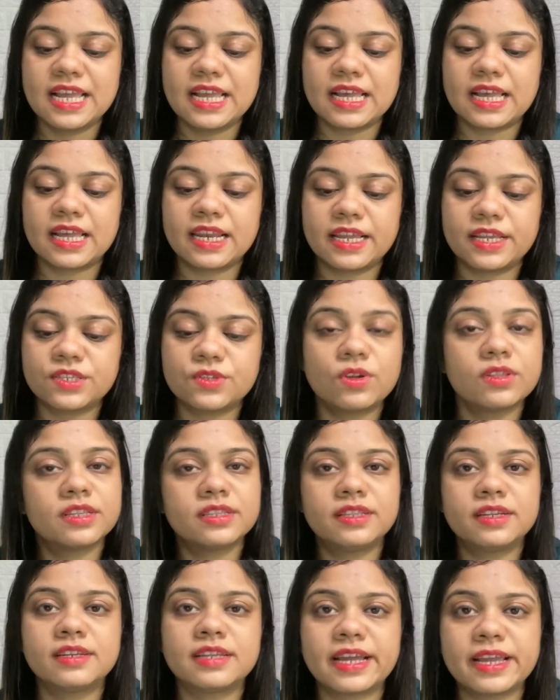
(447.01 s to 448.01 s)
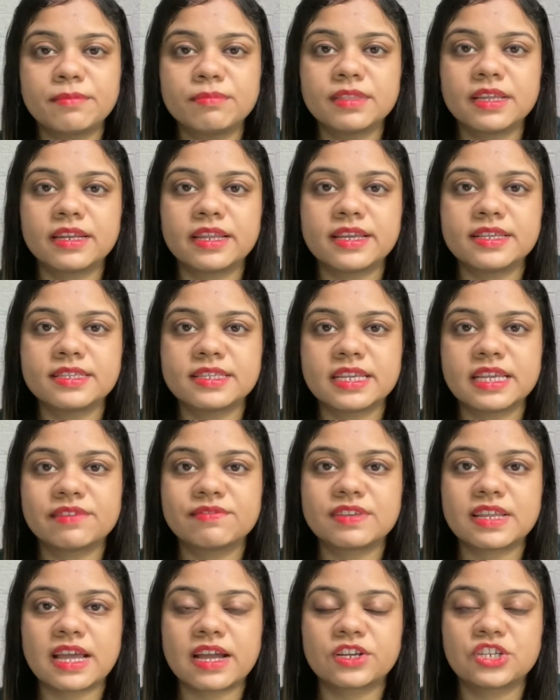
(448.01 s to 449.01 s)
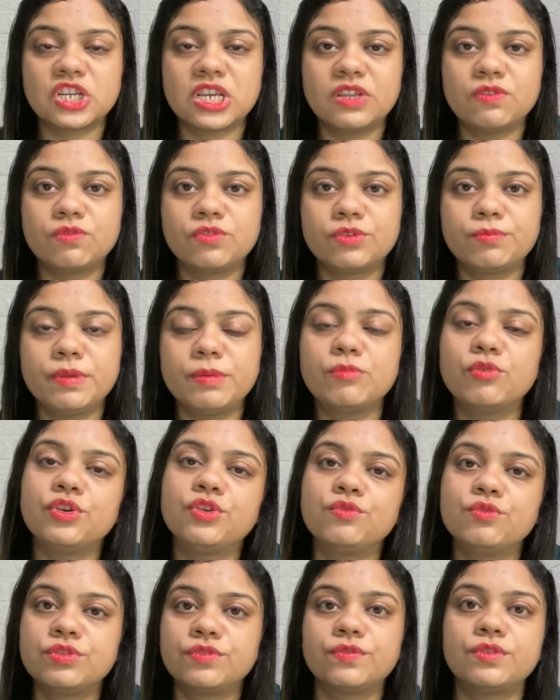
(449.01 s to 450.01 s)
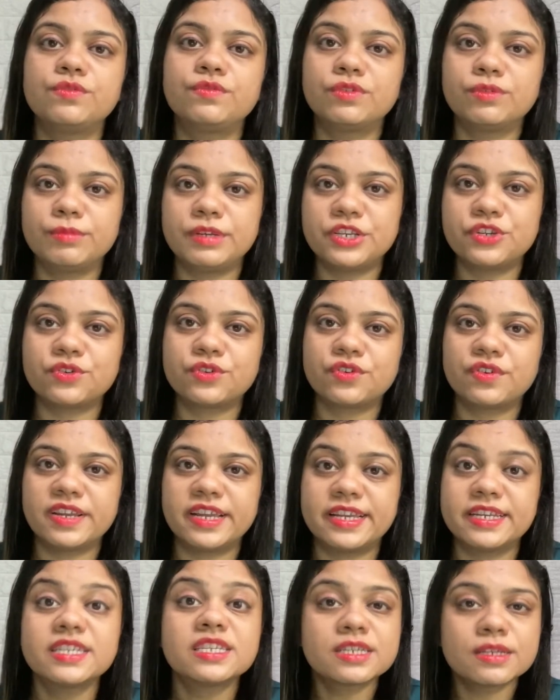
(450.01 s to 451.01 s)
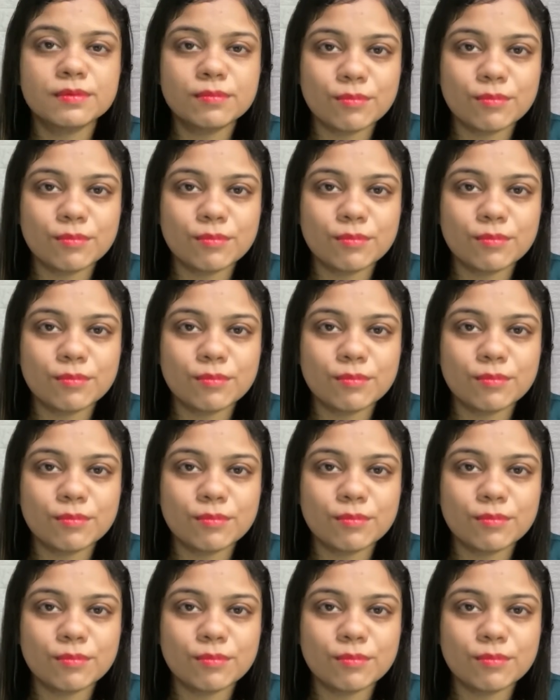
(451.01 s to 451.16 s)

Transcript: And I saw that the time that I saved actually would be more useful for me to create